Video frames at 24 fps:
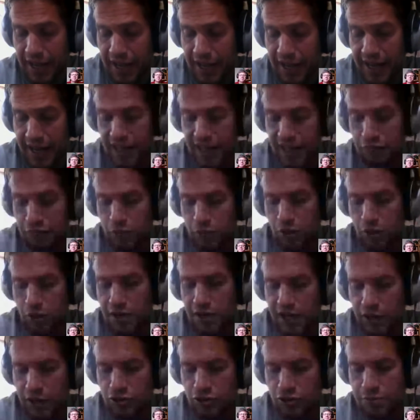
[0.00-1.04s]
have one
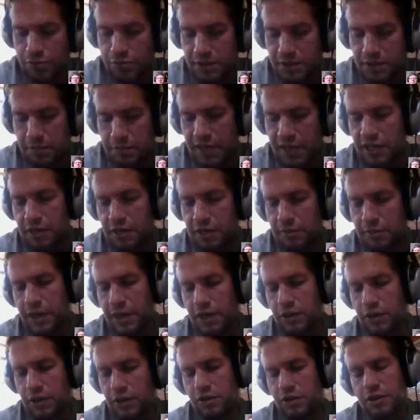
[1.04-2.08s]
more announcement to make
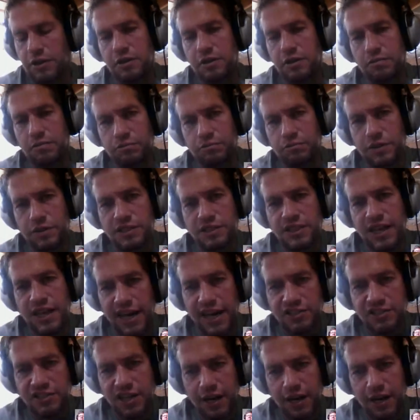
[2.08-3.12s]
about the
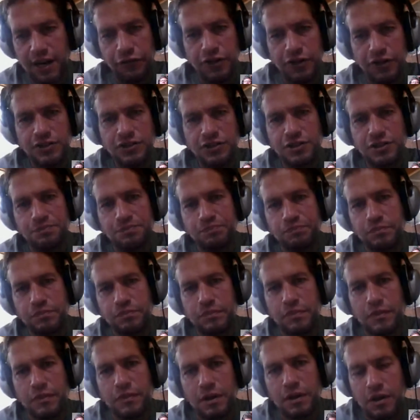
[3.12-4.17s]
TIES conference.
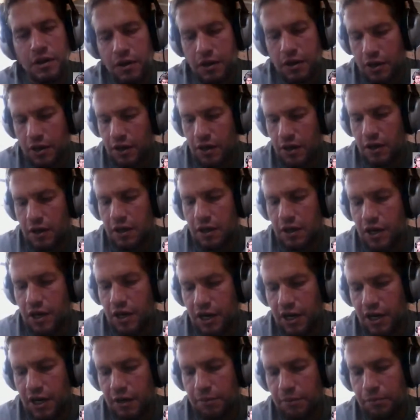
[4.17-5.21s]

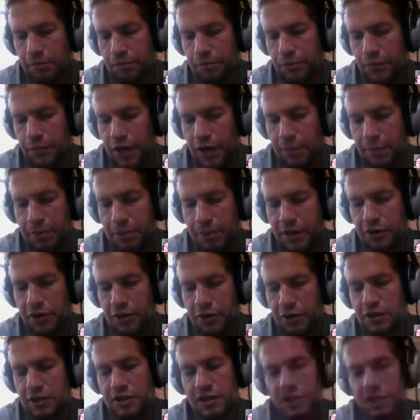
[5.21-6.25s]

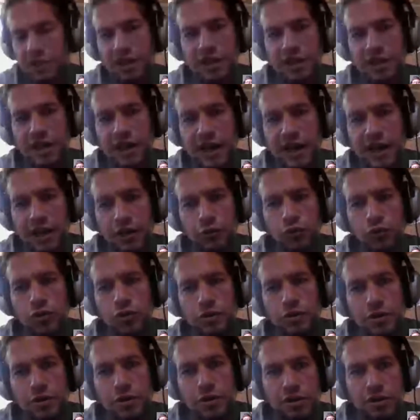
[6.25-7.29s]
Apparently,
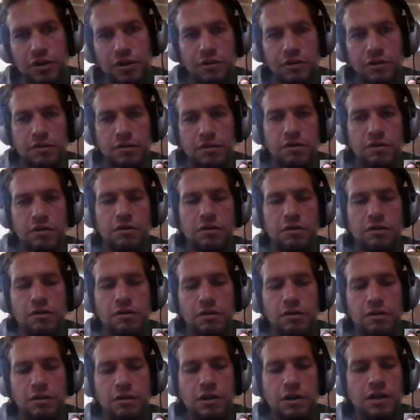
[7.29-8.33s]
Ecuador,
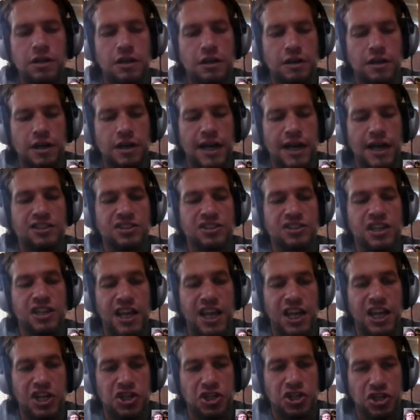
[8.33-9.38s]
as a
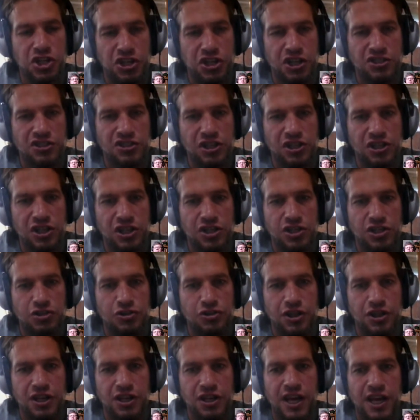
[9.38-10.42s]
nation, as a
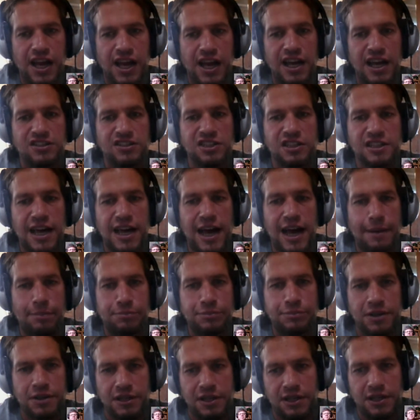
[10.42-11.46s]
country, has
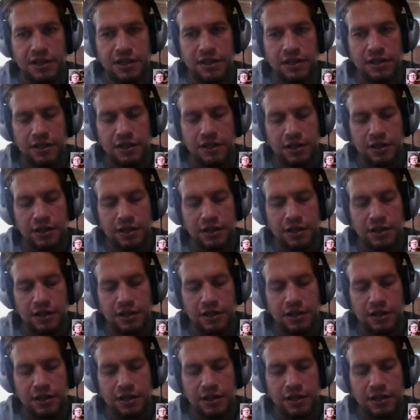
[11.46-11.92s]
adopted